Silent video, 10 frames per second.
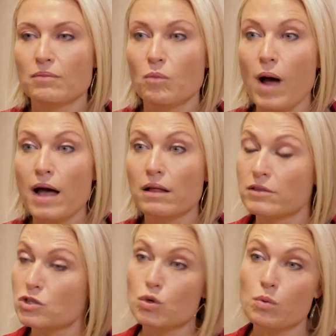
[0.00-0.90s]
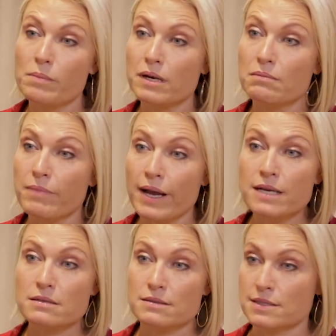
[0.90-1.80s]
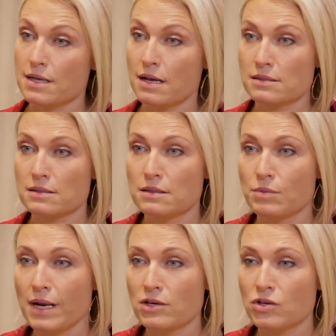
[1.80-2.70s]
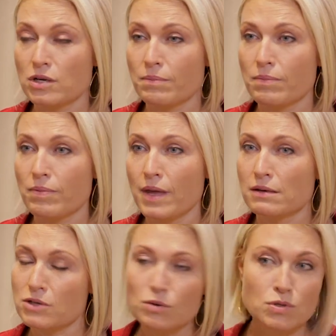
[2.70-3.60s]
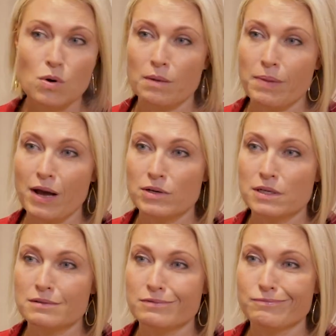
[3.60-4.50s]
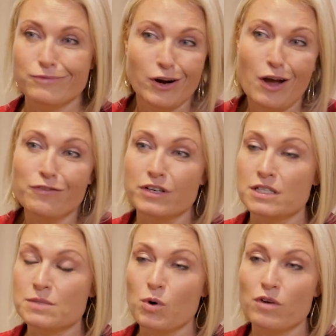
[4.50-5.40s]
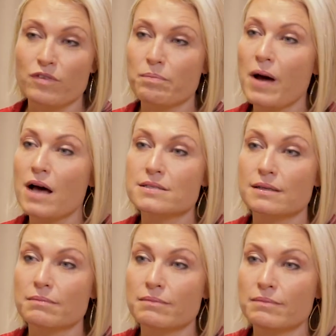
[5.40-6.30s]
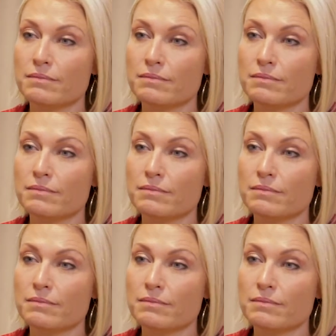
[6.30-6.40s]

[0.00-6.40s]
while the two women might discuss the relationship, they don't talk about it very often. It's more of a passing